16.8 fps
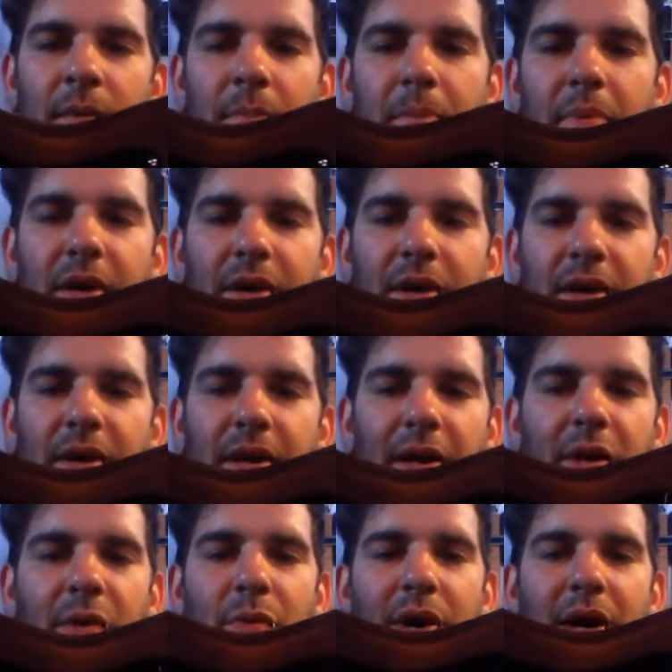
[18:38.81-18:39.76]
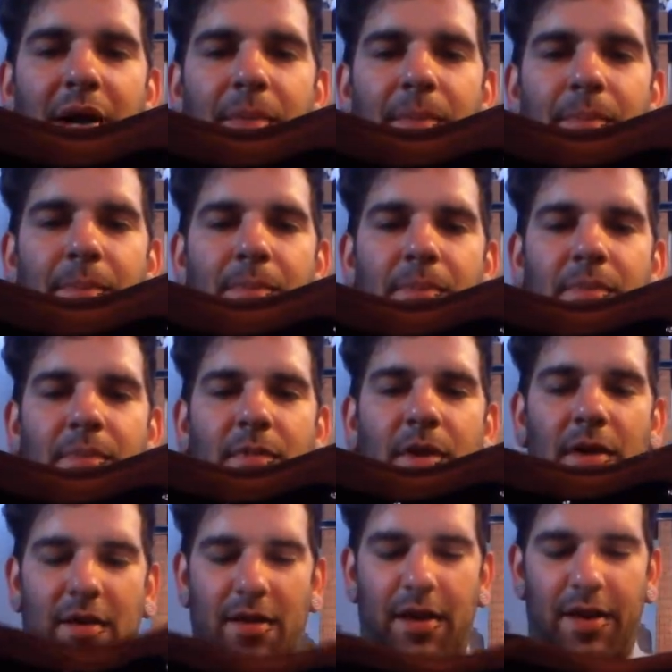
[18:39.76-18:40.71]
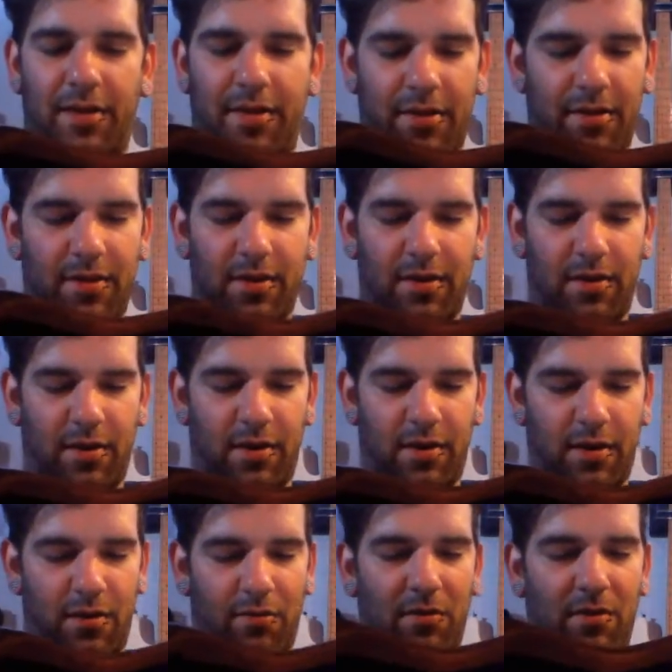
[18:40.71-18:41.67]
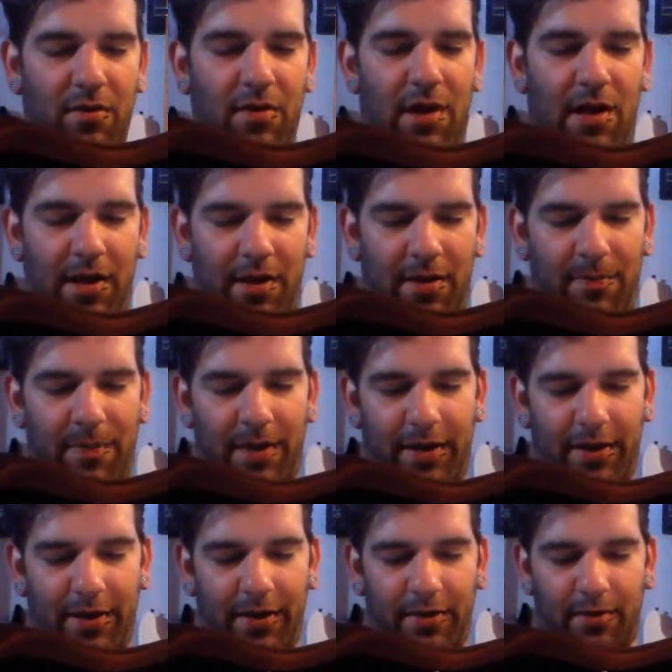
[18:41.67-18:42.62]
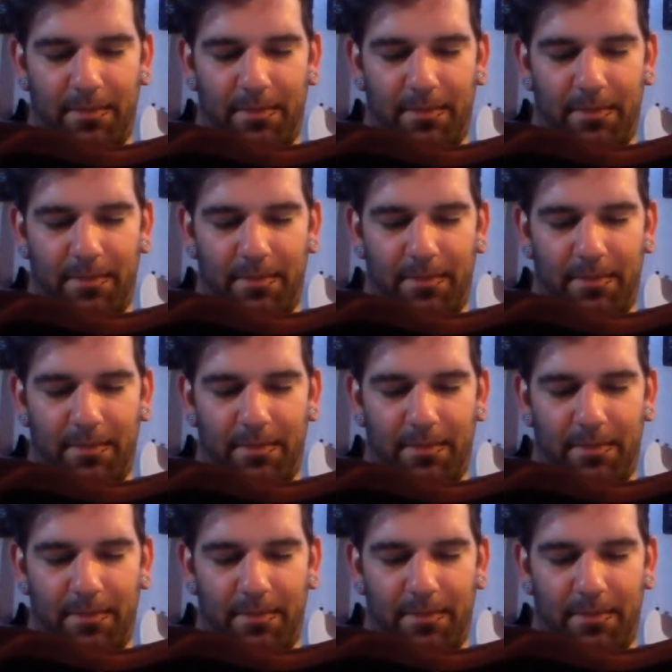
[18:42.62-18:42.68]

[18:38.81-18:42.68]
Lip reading: But anyway, it's nice and it's probably like